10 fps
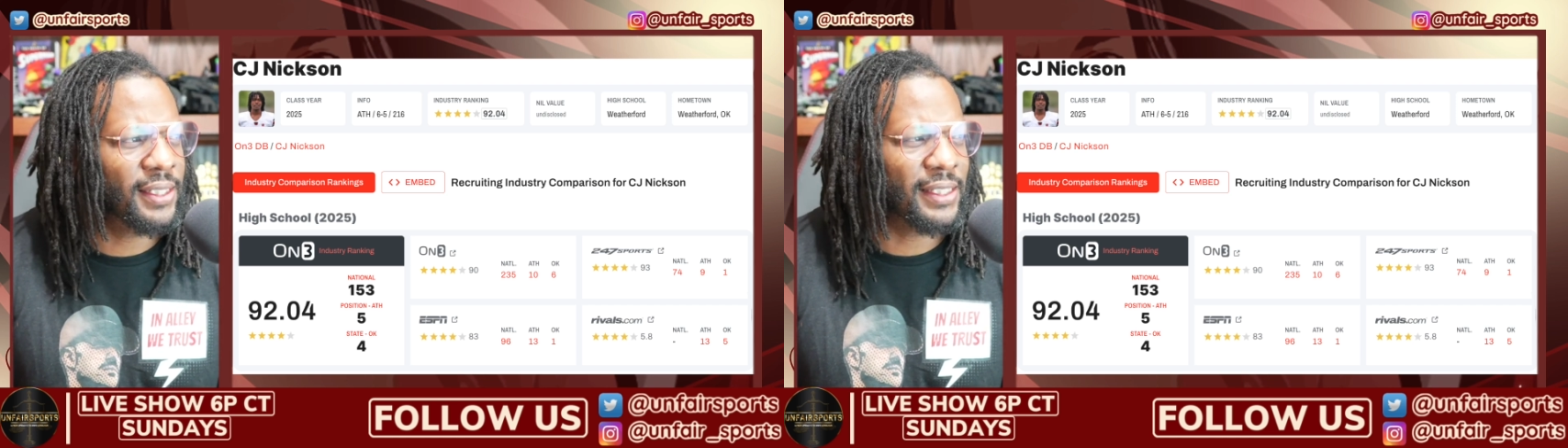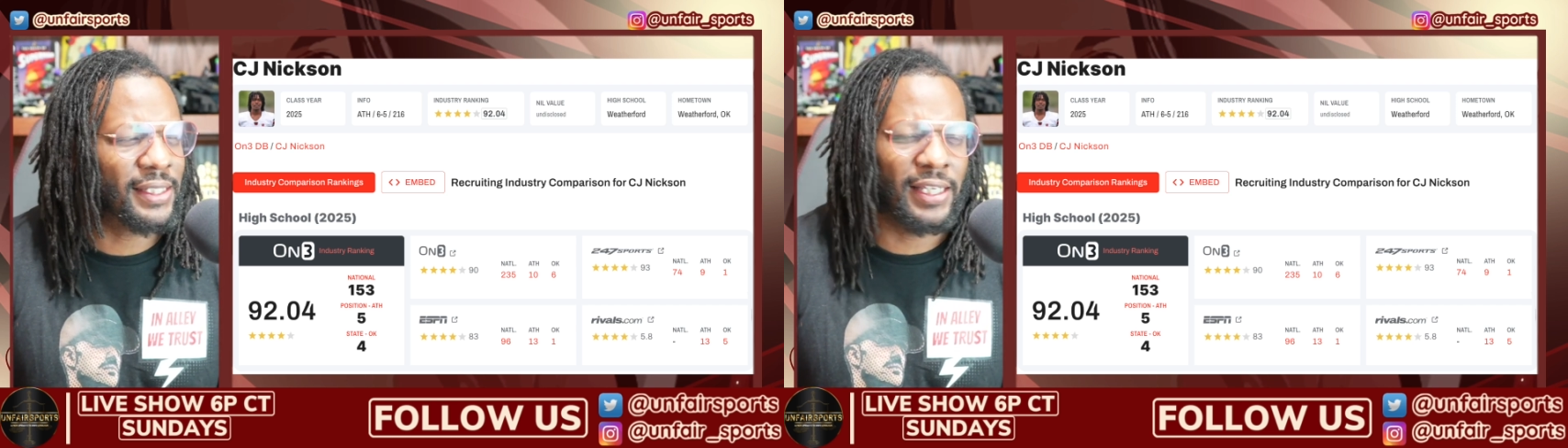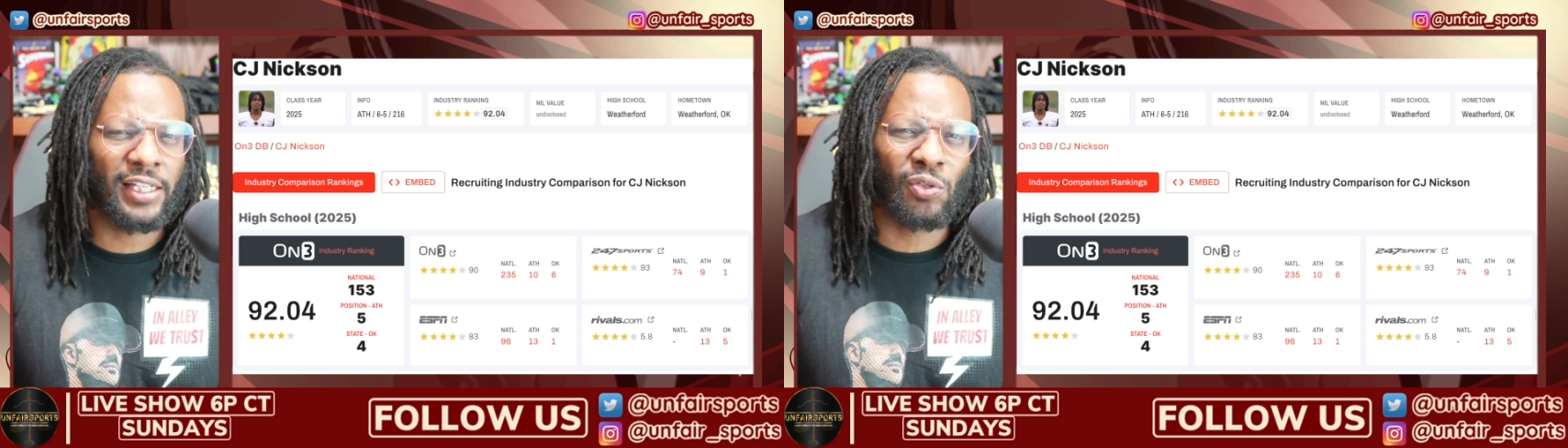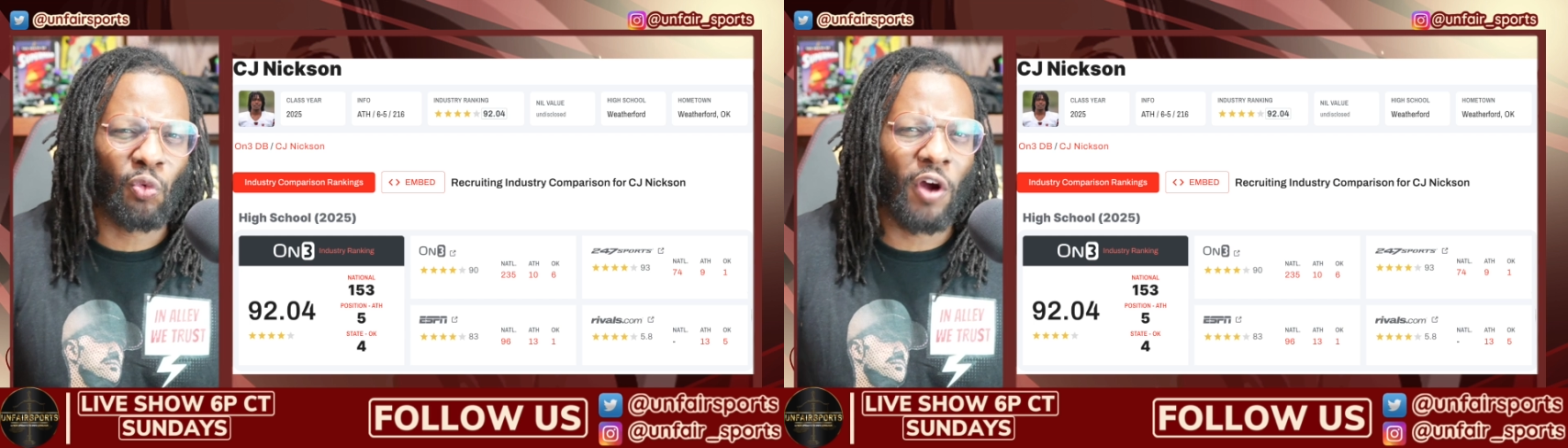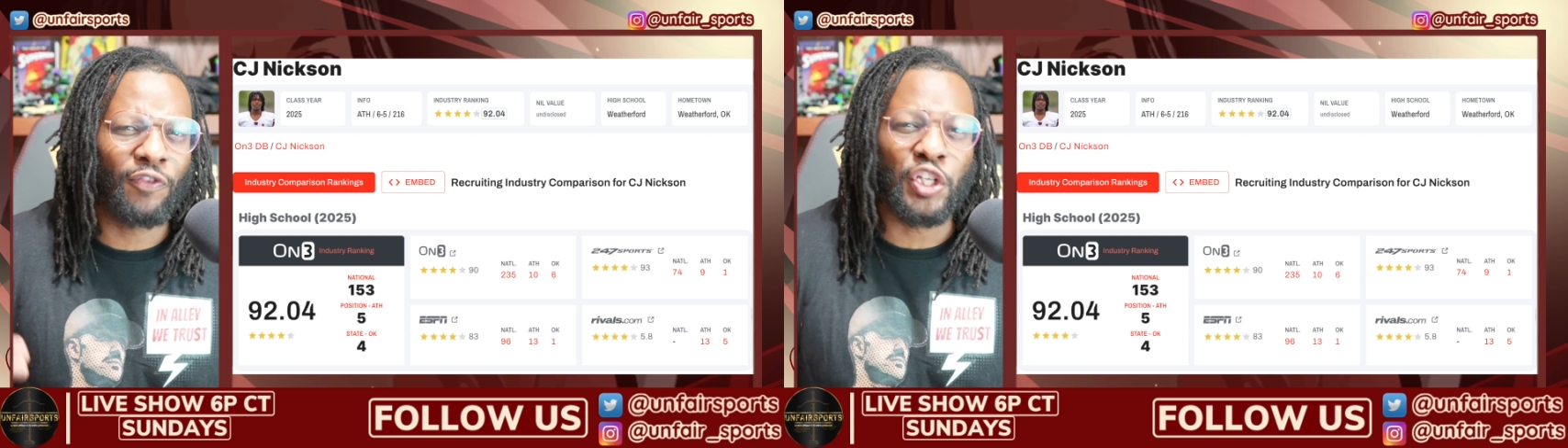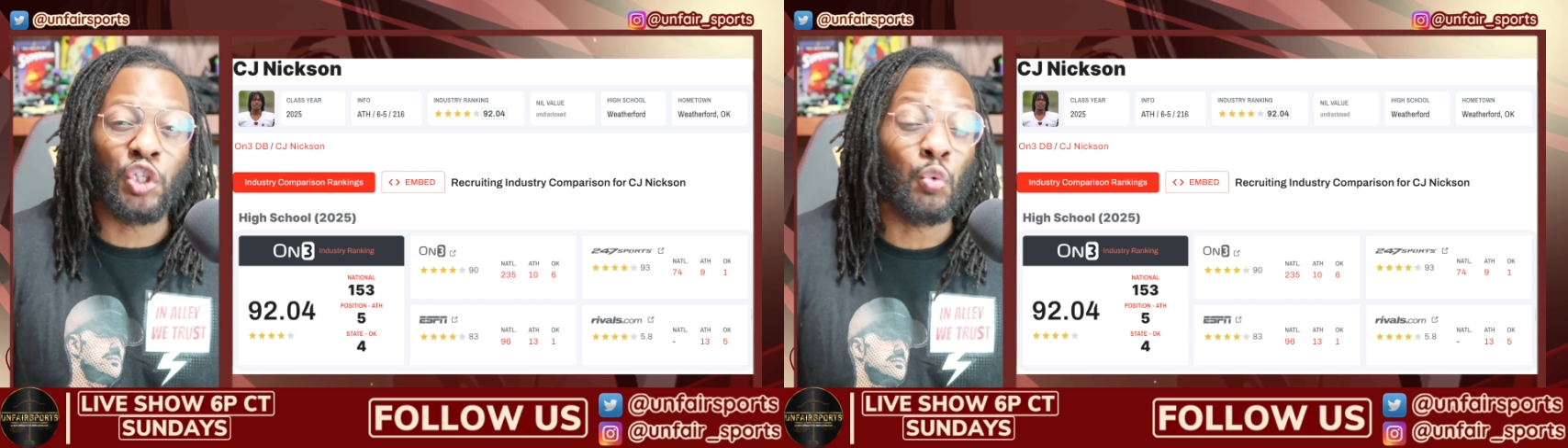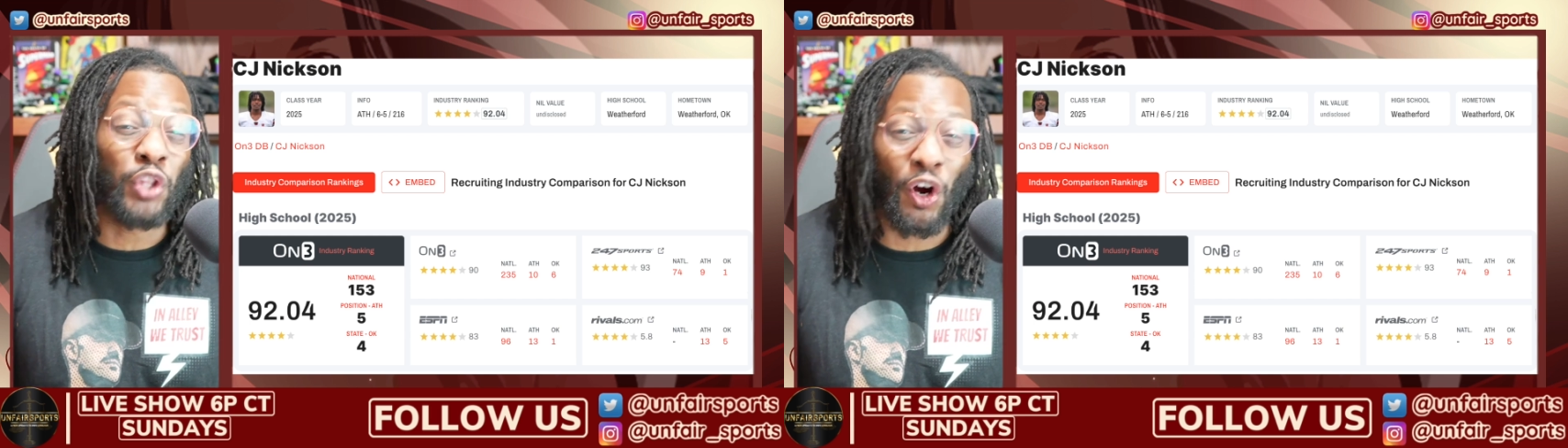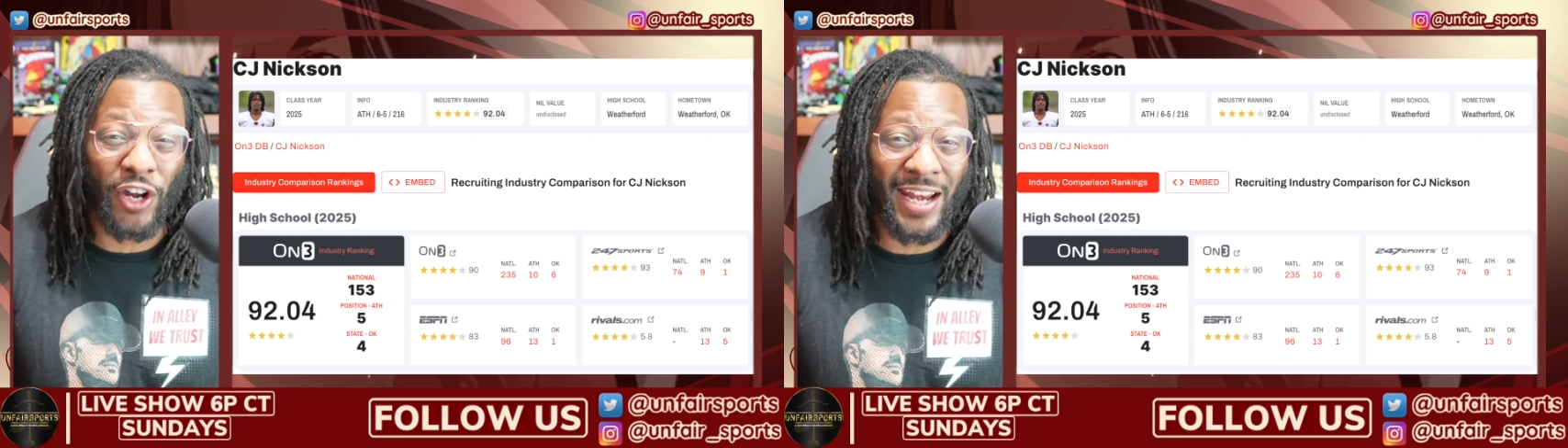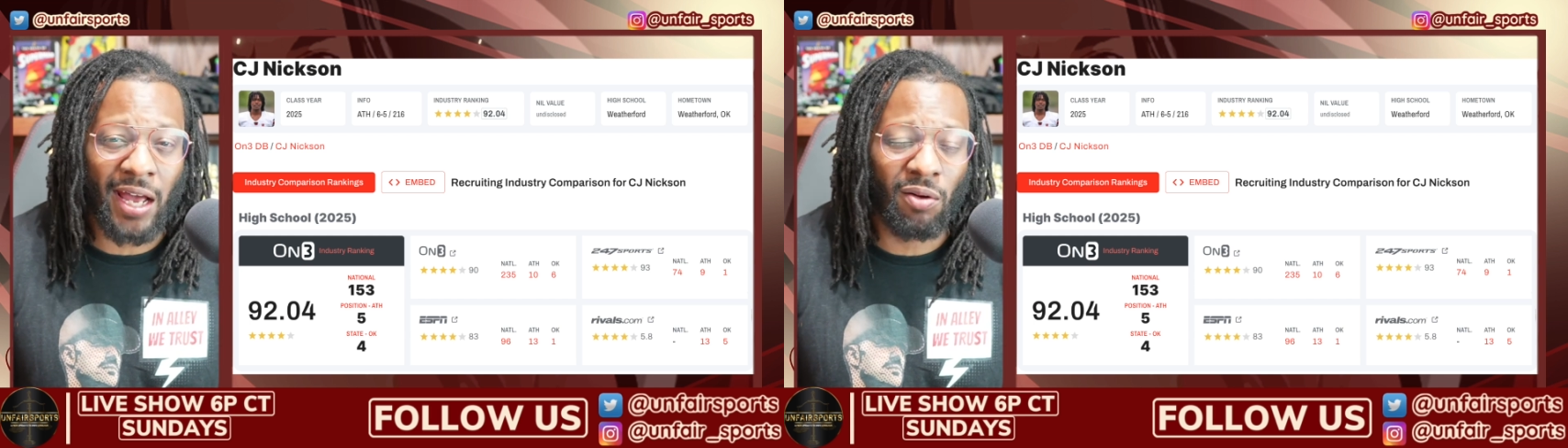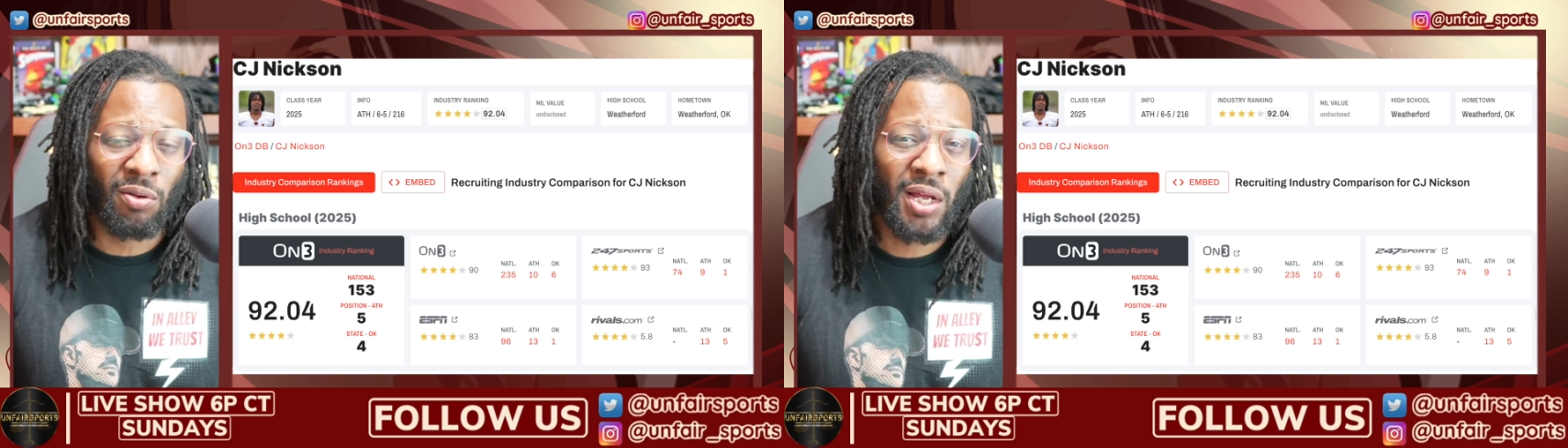6'6", roughly 230
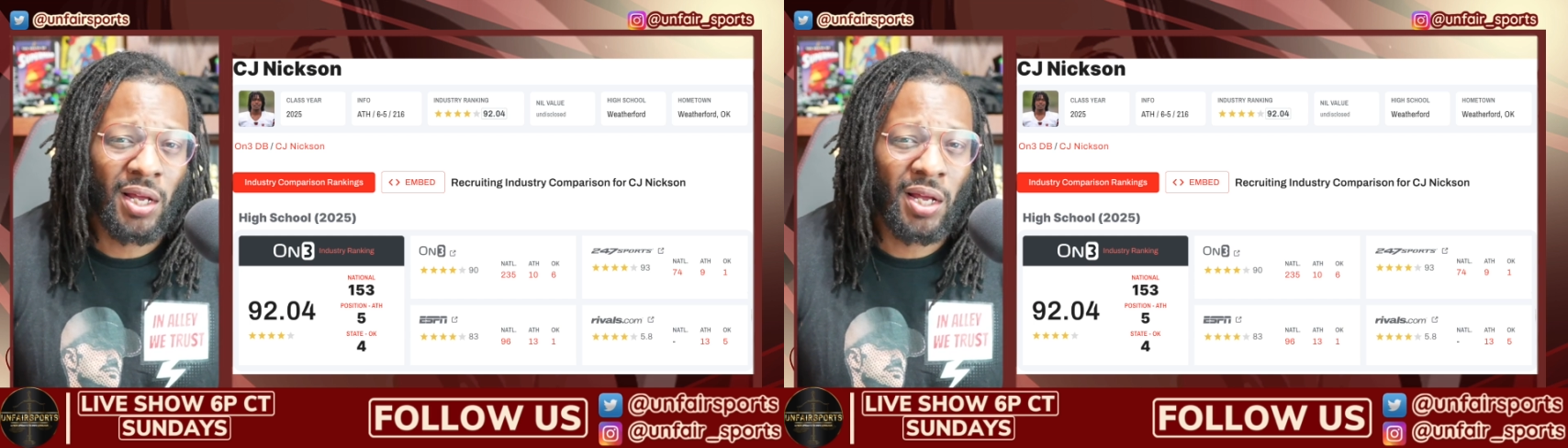now.